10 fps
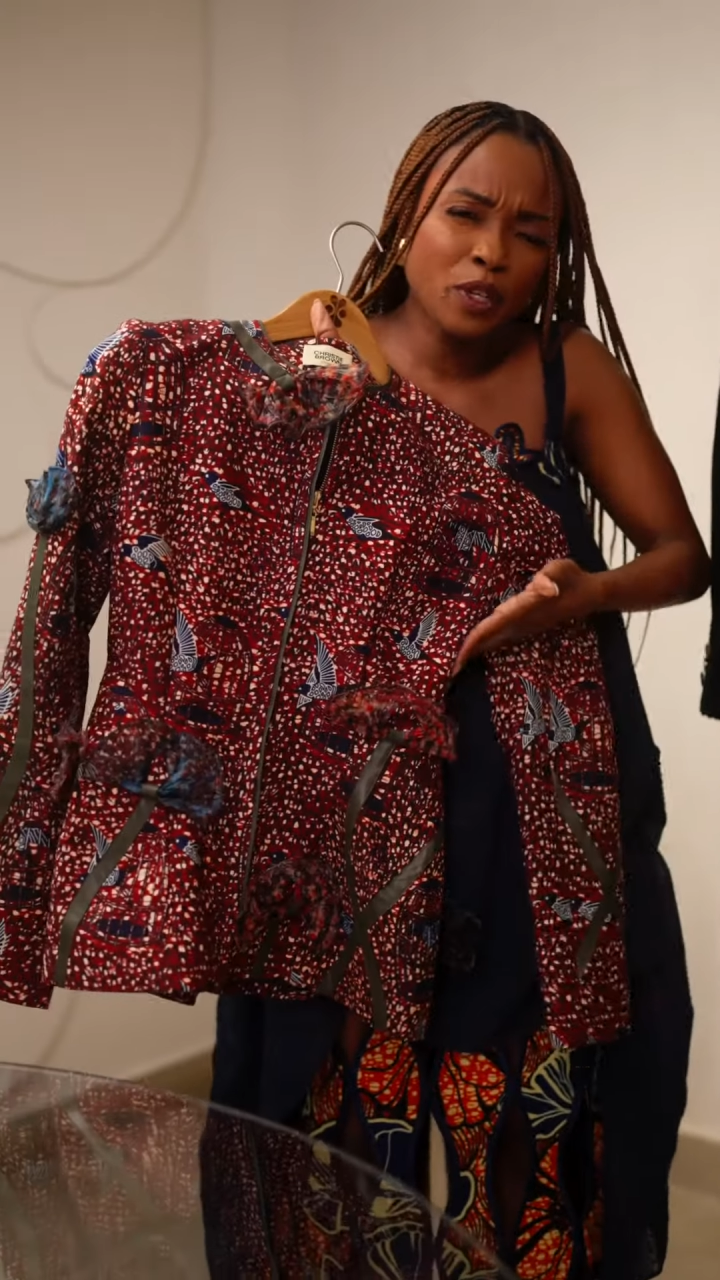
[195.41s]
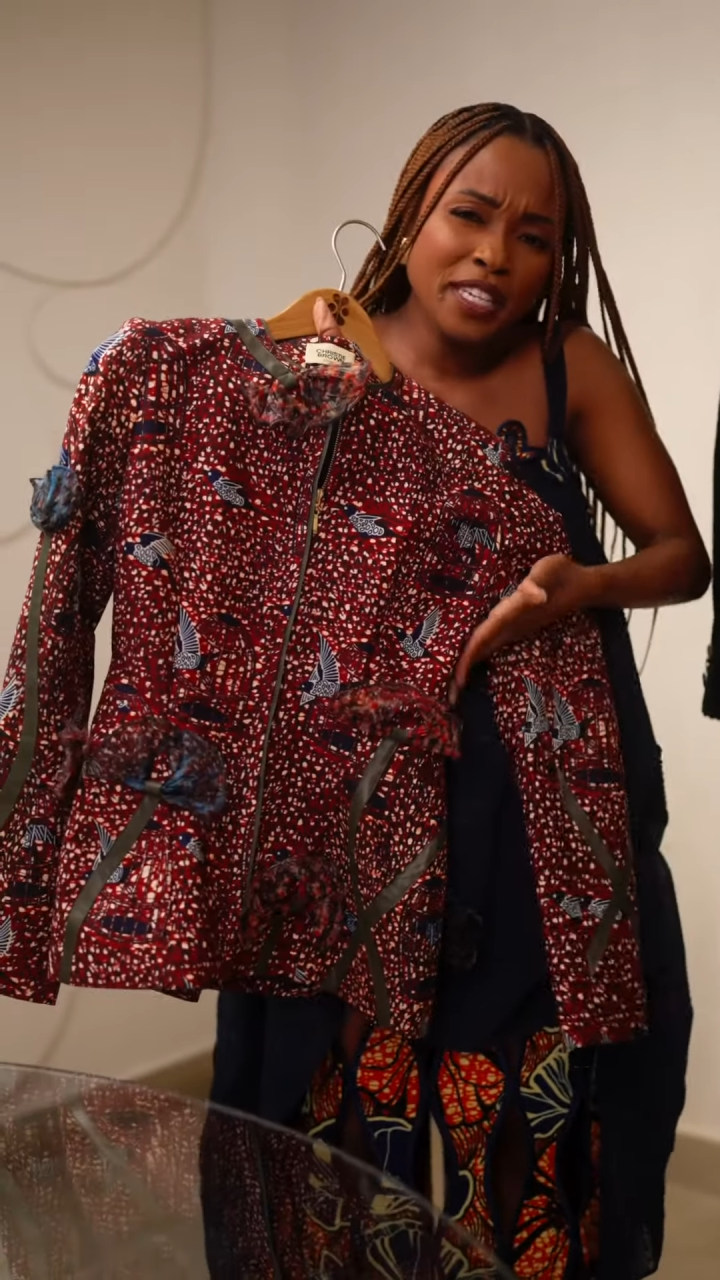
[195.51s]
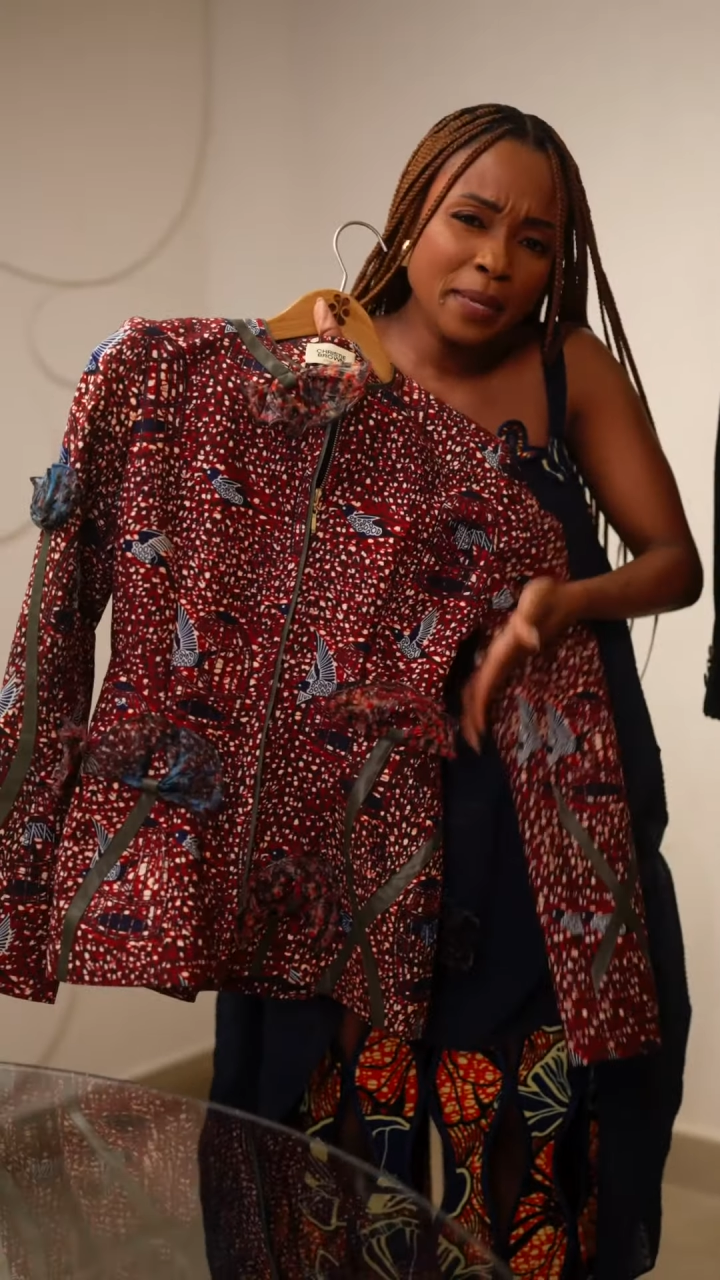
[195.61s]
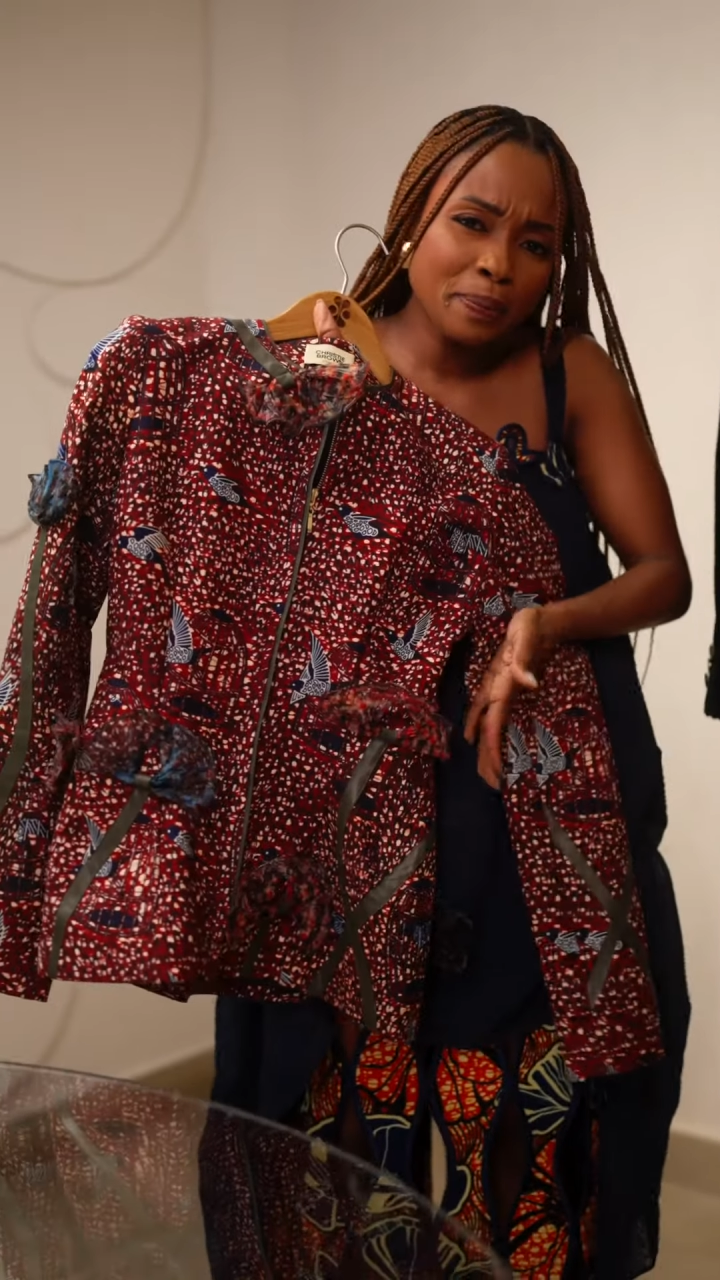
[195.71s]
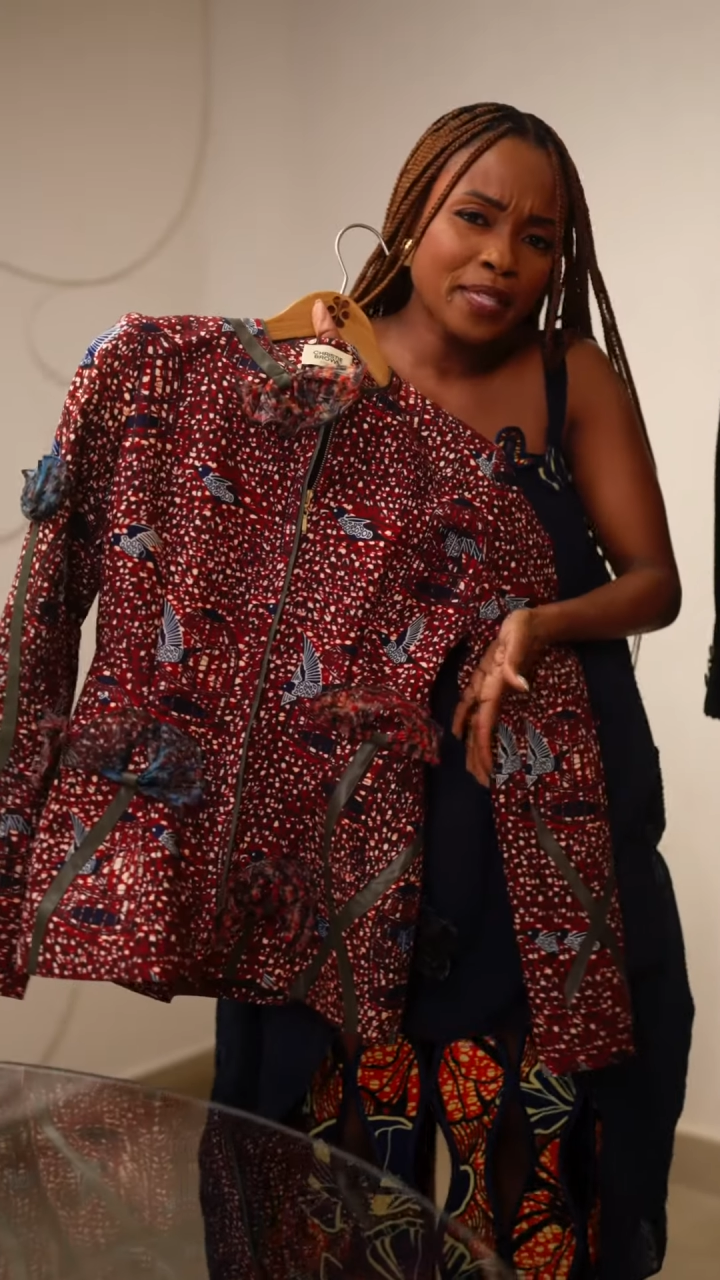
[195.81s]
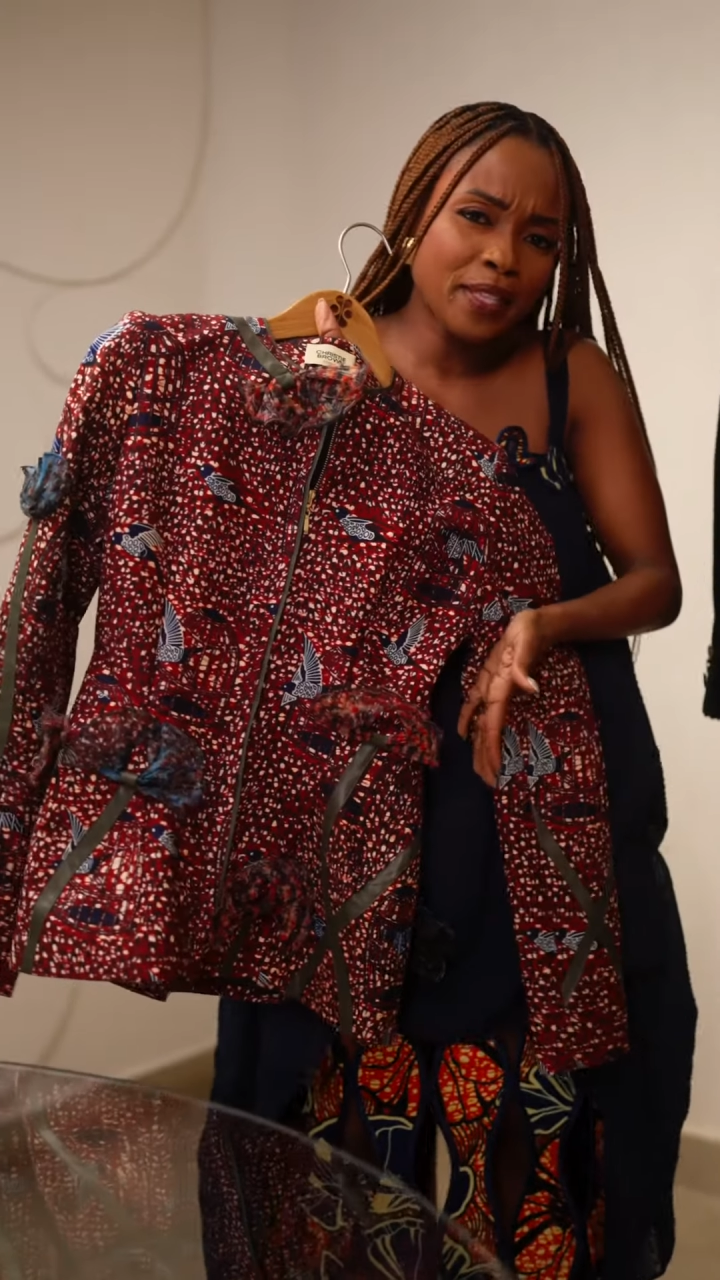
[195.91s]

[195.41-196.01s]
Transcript: so it nips